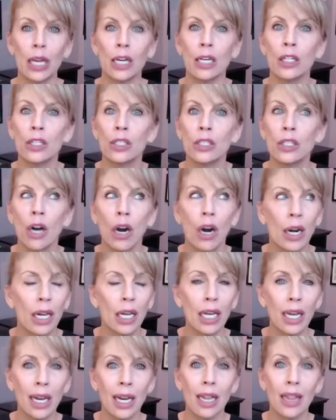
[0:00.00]
and darn
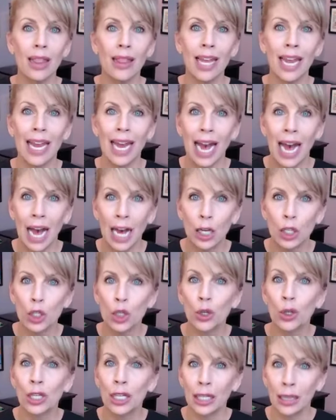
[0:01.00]
it, they
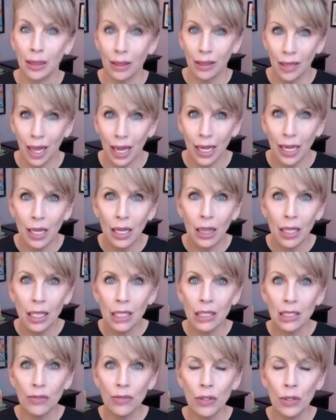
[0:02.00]
actually like
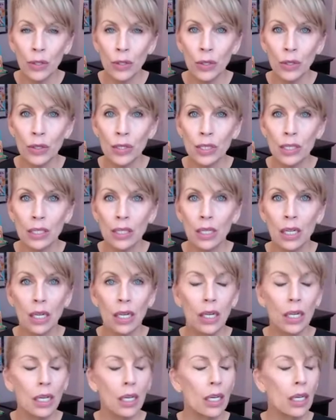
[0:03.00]
these foods,
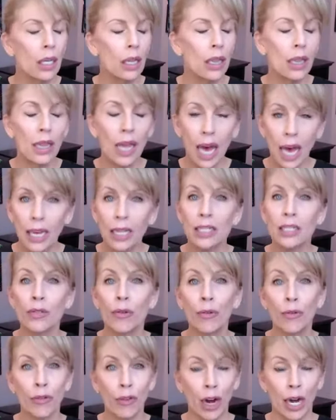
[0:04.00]
that is
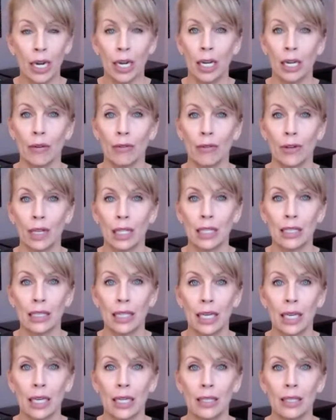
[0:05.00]
frightening for these
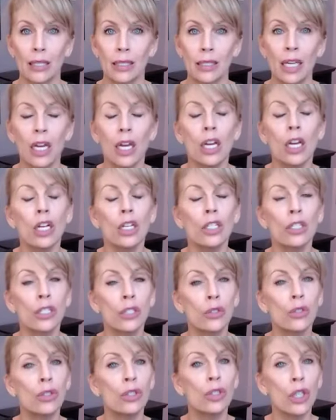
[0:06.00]
kids.
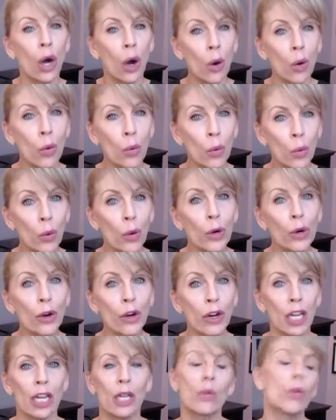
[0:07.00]
So don't
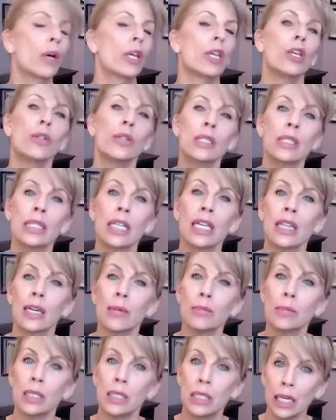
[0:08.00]
worry when you see
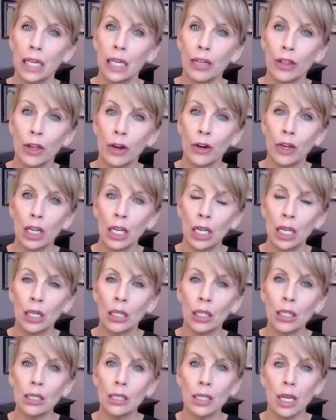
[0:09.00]
them dig in their
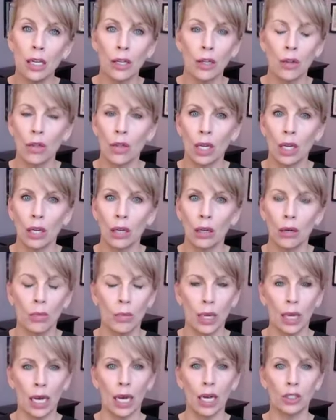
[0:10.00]
heels and you think, oh
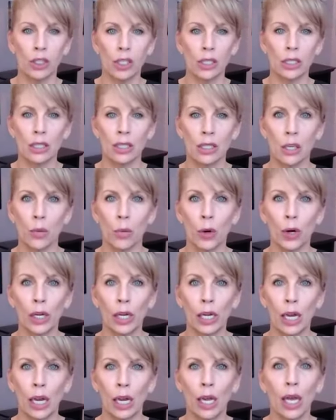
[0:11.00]
my gosh, this isn't
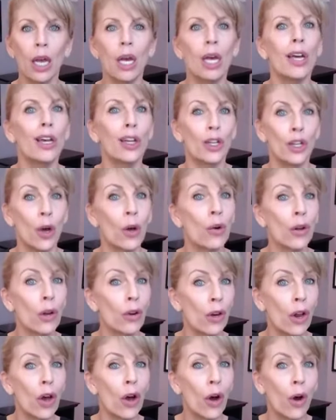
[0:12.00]
working. No,
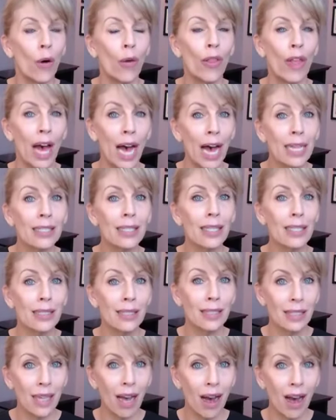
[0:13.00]
no, no. That's a
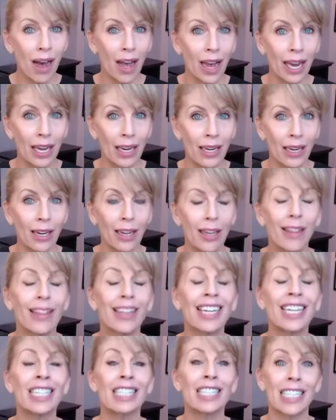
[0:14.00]
sign
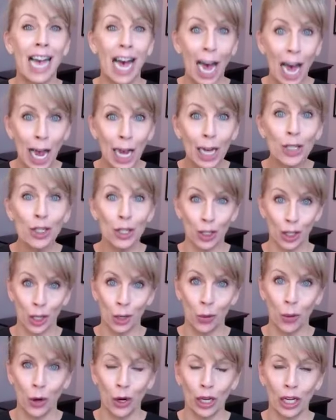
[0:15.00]
that it's
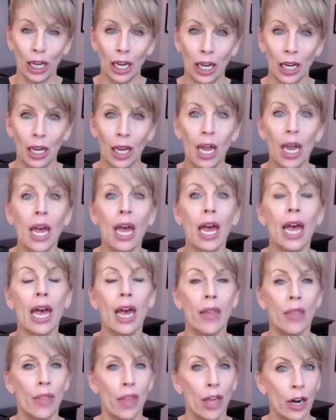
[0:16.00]
actually working.
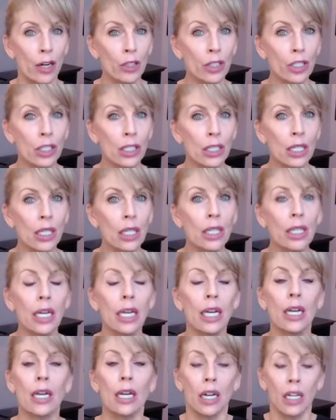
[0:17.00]
And they're just going to
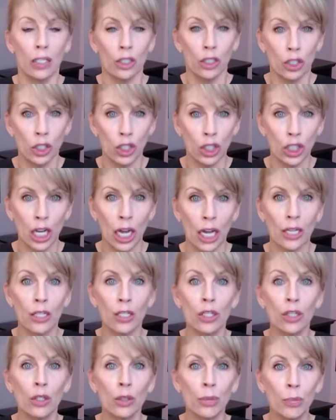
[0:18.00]
need a
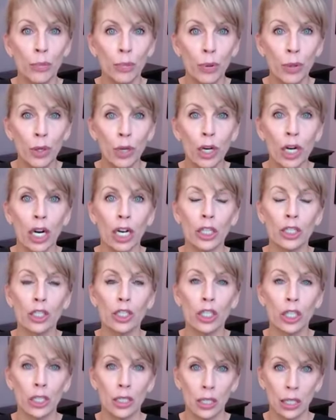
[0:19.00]
gentle
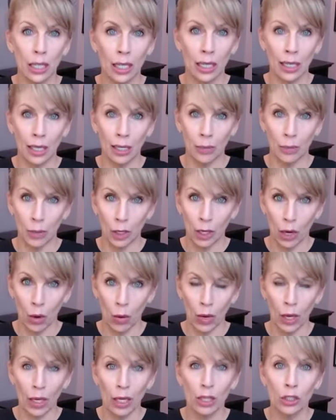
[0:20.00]
push to keep
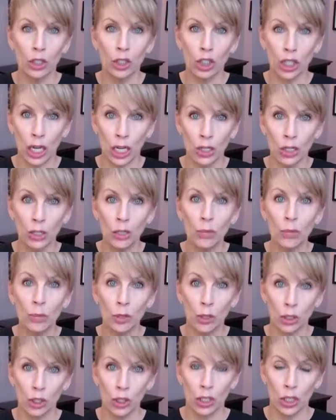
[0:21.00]
going, a gentle
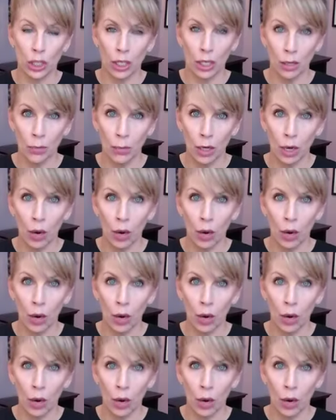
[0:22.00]
push to keep